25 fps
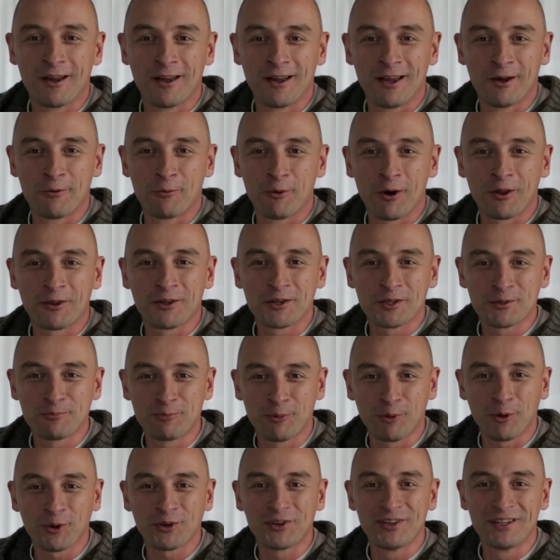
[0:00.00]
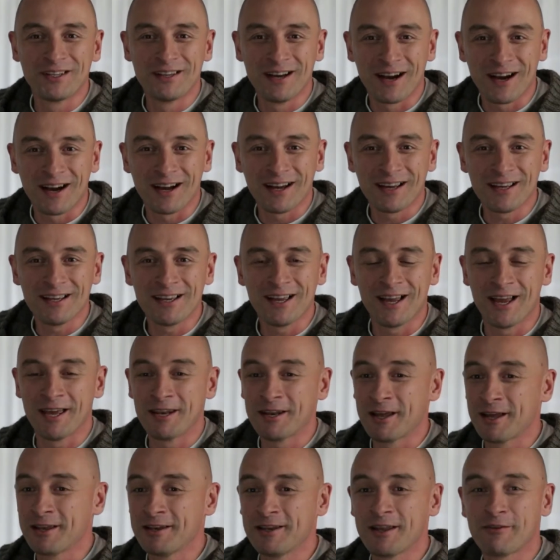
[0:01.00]
a rather sporty guy
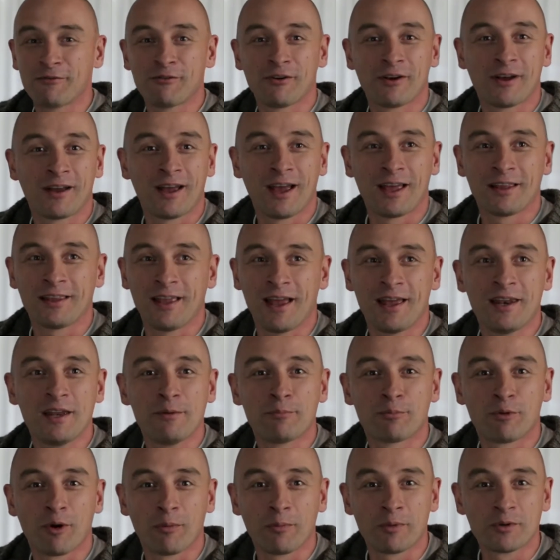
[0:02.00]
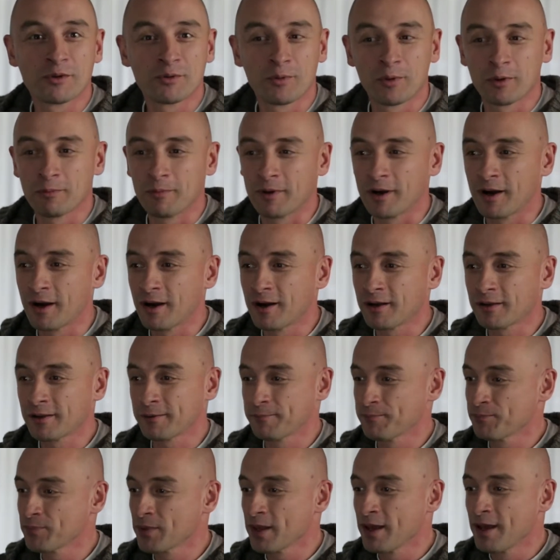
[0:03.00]
and I never had any problems with my heart,
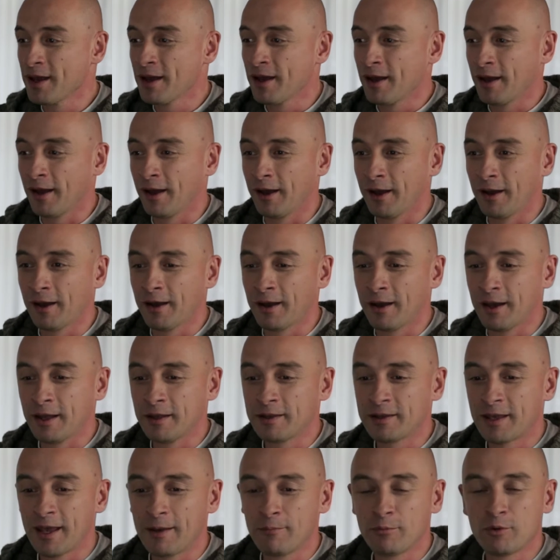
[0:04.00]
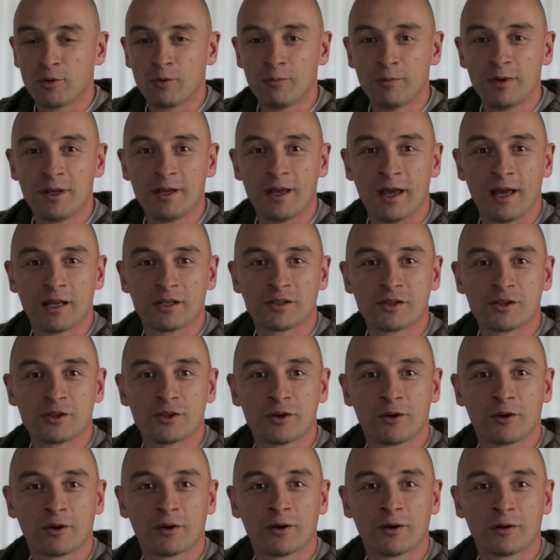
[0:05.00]
uh, it came to me as a
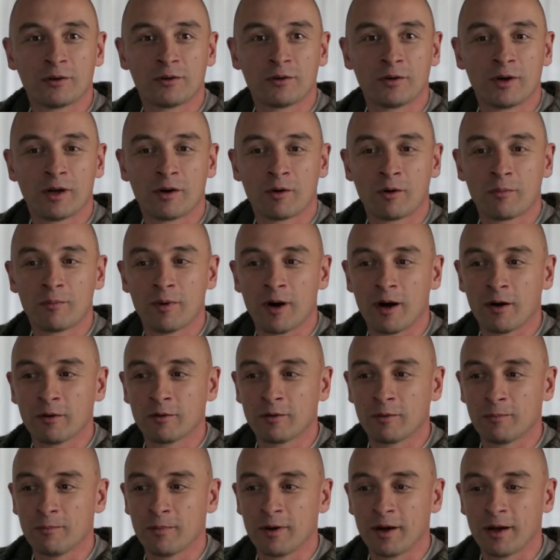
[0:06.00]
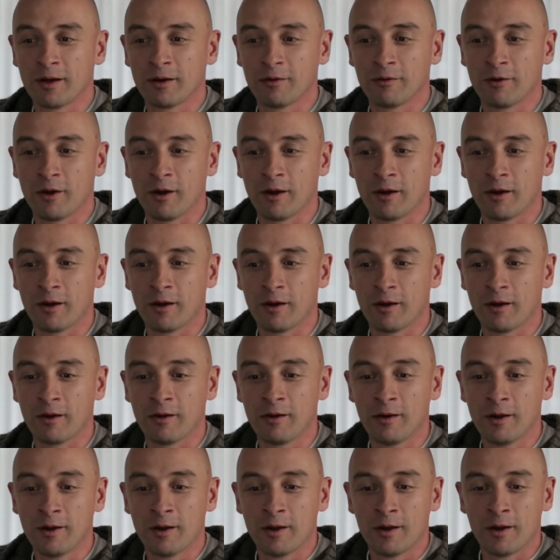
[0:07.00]
shock to hear about my uh,
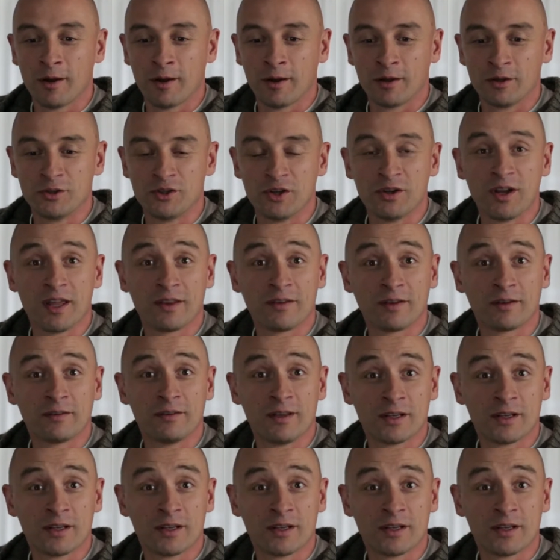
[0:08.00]
genetic